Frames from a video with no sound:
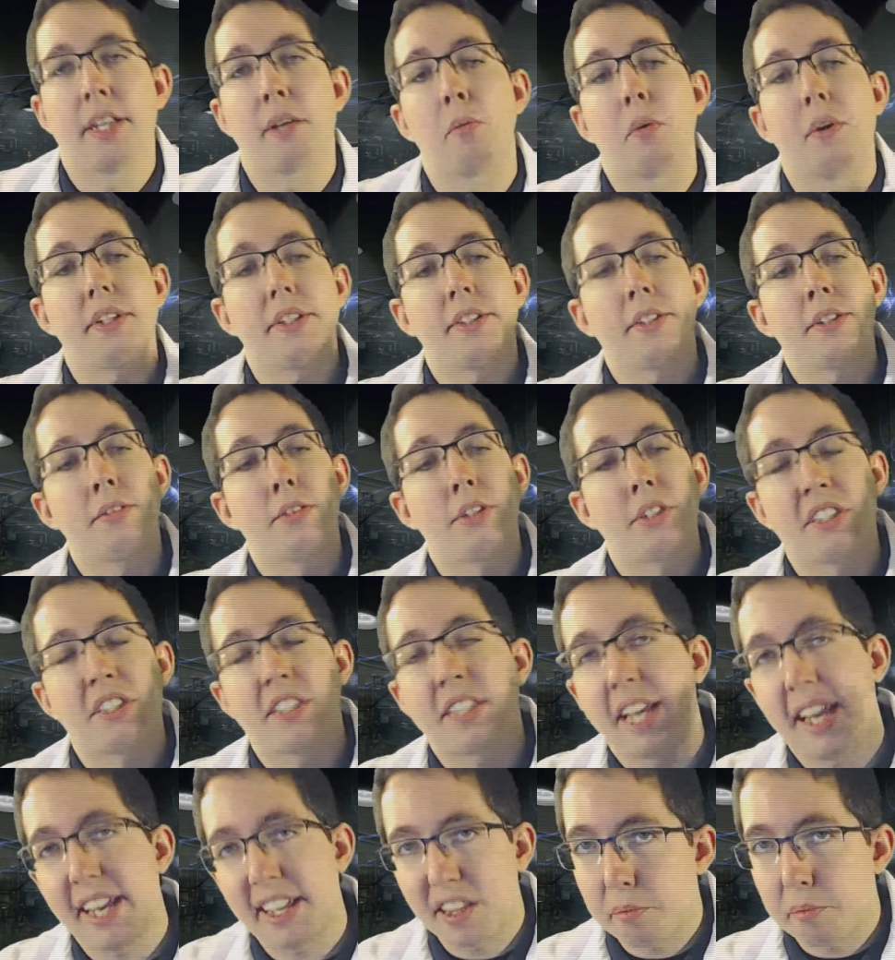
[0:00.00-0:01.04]
They want to
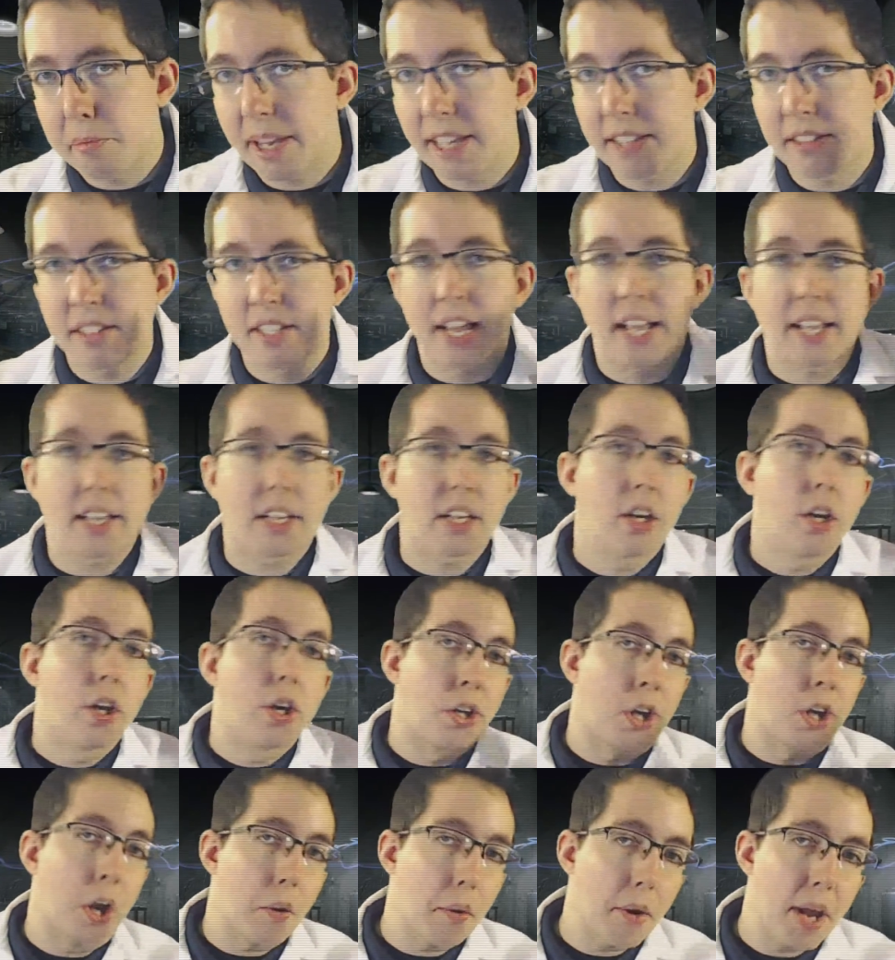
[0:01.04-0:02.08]
just take the best deck,
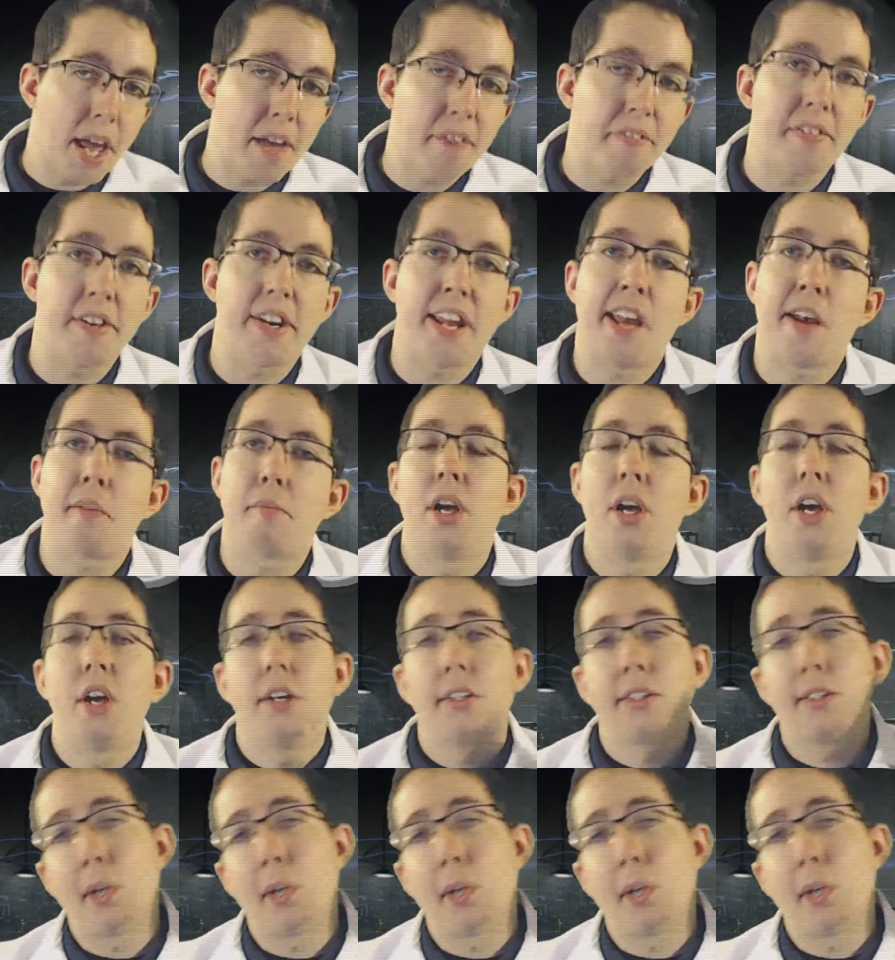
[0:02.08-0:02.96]
go to FNM,